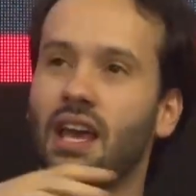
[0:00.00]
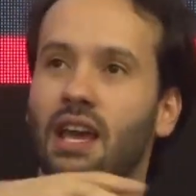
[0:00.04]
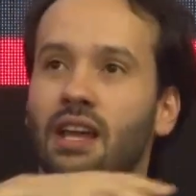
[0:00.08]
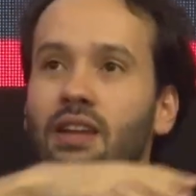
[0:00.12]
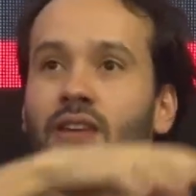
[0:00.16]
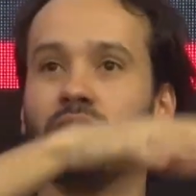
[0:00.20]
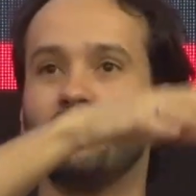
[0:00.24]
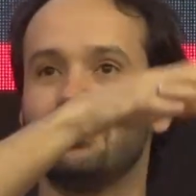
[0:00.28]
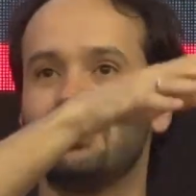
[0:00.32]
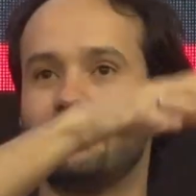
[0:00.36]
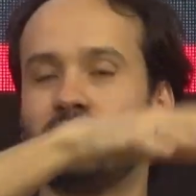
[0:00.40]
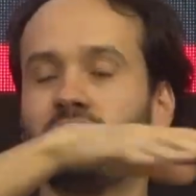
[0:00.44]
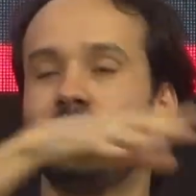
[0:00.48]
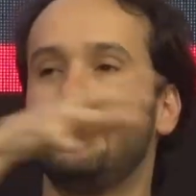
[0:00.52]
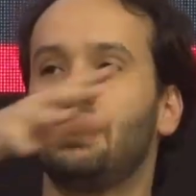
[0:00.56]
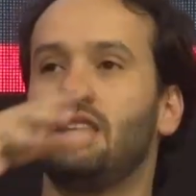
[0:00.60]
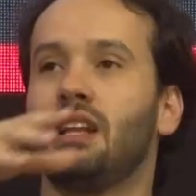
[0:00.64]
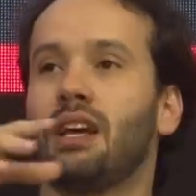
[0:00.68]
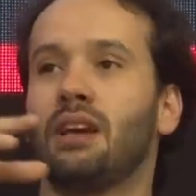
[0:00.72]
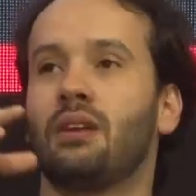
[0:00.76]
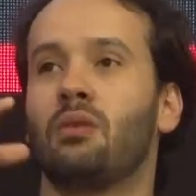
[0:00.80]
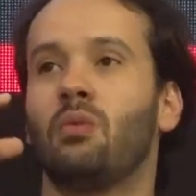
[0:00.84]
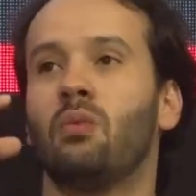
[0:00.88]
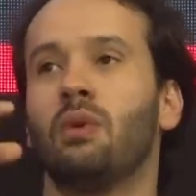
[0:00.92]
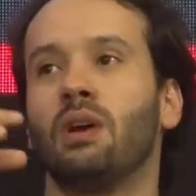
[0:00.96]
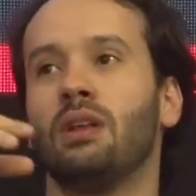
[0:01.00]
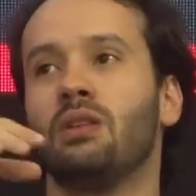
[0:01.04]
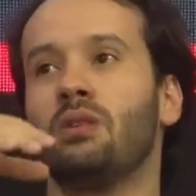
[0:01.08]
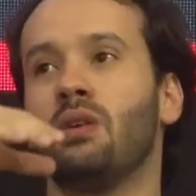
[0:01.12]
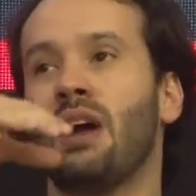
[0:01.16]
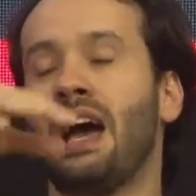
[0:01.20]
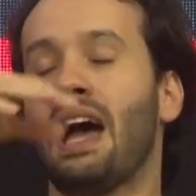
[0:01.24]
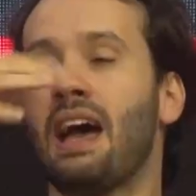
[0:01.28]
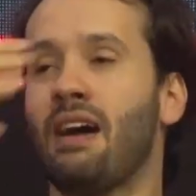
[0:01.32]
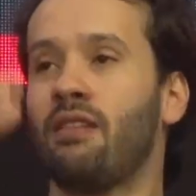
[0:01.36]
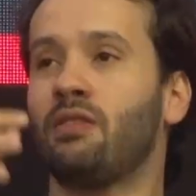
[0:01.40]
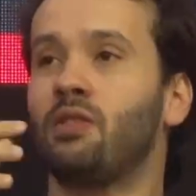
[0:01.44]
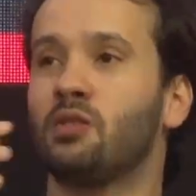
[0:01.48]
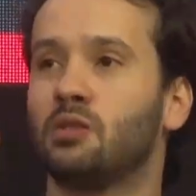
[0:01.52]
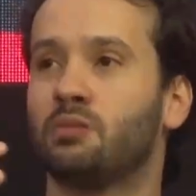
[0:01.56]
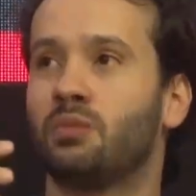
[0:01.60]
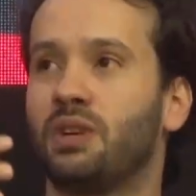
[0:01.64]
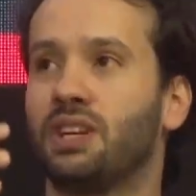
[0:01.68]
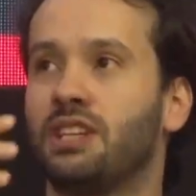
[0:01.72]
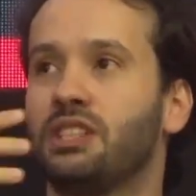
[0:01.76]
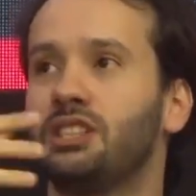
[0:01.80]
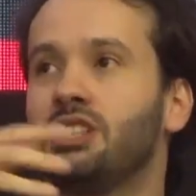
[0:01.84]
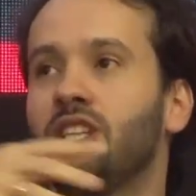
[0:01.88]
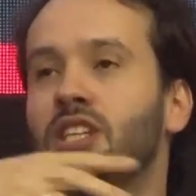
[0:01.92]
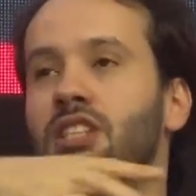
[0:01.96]
and you see like when you have those
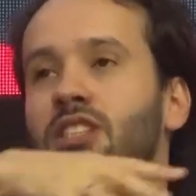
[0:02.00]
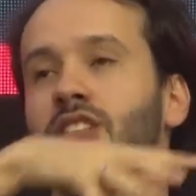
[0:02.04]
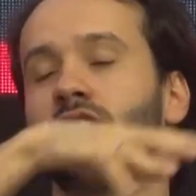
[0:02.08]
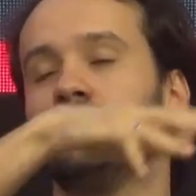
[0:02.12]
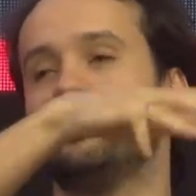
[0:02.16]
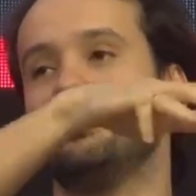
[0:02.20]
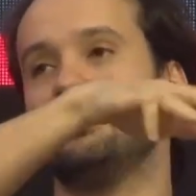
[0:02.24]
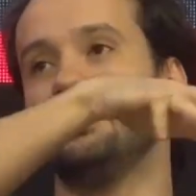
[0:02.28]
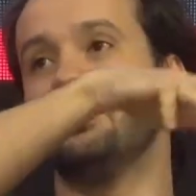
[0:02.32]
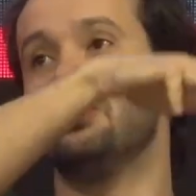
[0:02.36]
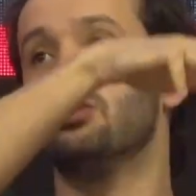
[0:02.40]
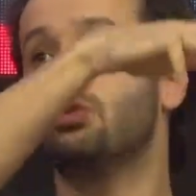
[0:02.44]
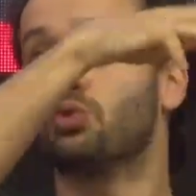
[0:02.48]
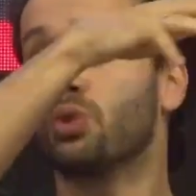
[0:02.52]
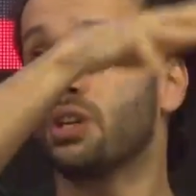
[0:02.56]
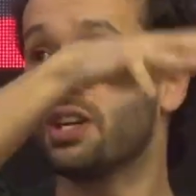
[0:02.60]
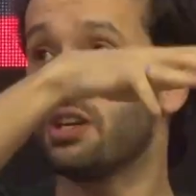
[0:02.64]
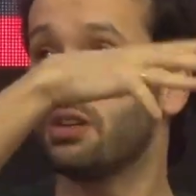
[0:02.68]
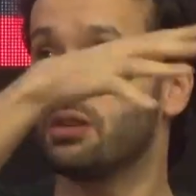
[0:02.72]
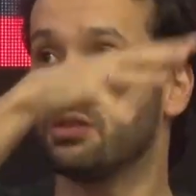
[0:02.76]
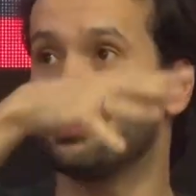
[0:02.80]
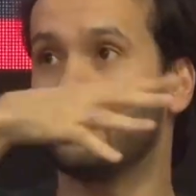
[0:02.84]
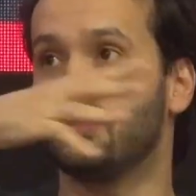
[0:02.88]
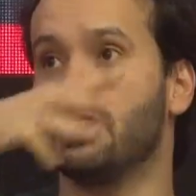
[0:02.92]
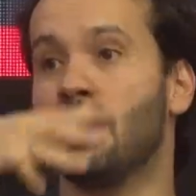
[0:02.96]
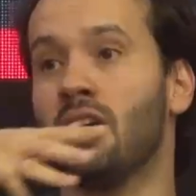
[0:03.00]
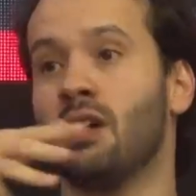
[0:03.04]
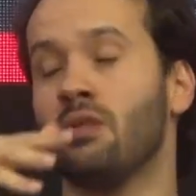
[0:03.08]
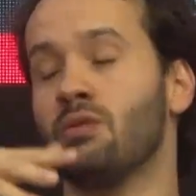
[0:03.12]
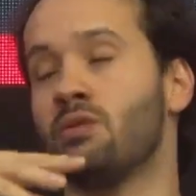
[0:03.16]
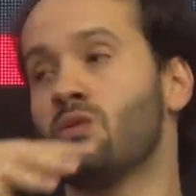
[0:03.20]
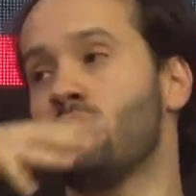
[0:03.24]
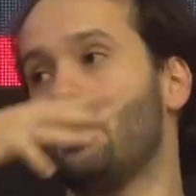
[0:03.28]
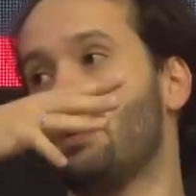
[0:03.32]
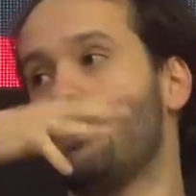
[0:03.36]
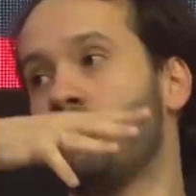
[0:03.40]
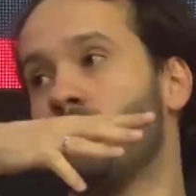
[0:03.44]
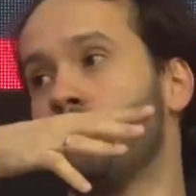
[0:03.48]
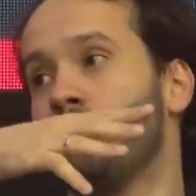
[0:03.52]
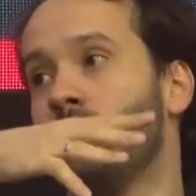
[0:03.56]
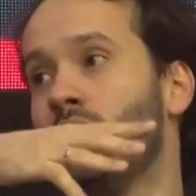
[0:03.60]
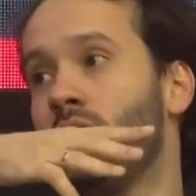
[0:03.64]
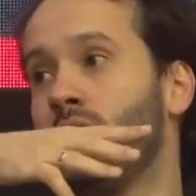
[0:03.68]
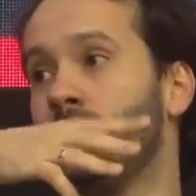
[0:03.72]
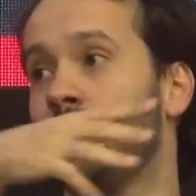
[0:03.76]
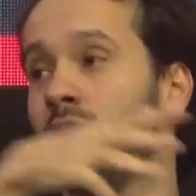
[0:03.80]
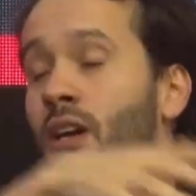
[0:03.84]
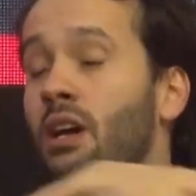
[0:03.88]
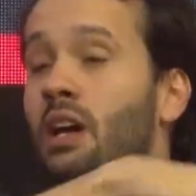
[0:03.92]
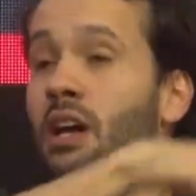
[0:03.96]
break changes, it trickles down to
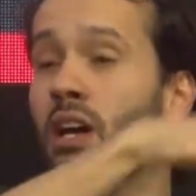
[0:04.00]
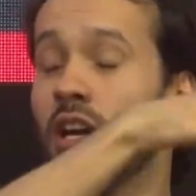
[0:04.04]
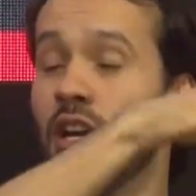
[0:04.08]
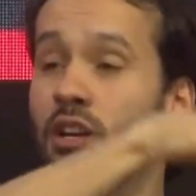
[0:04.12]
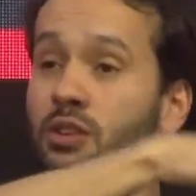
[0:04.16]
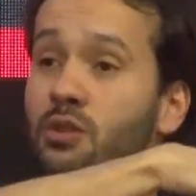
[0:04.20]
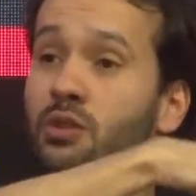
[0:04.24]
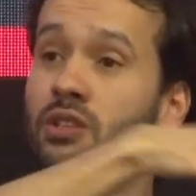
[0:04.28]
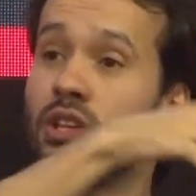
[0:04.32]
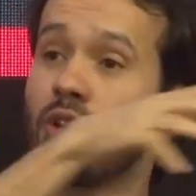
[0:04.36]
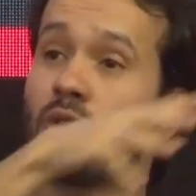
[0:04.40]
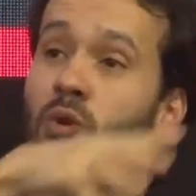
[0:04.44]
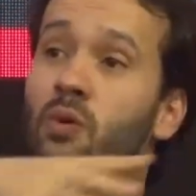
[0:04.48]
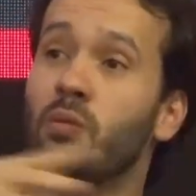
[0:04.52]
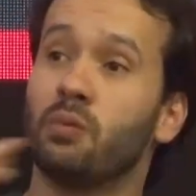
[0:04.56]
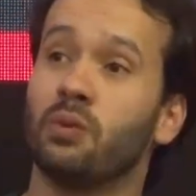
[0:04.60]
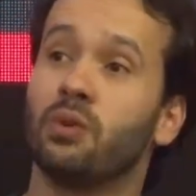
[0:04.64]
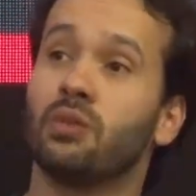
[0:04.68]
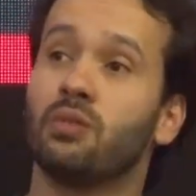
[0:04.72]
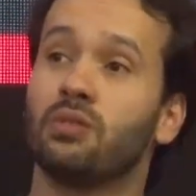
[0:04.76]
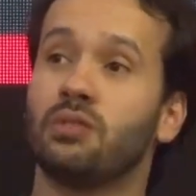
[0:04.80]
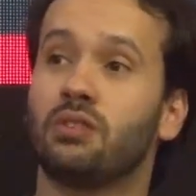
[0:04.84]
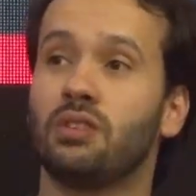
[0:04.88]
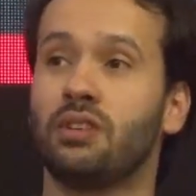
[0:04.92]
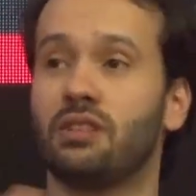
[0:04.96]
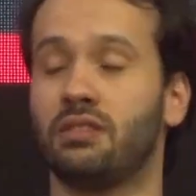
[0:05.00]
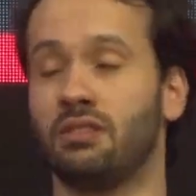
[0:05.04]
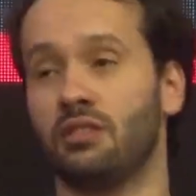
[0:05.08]
everybody, to the community.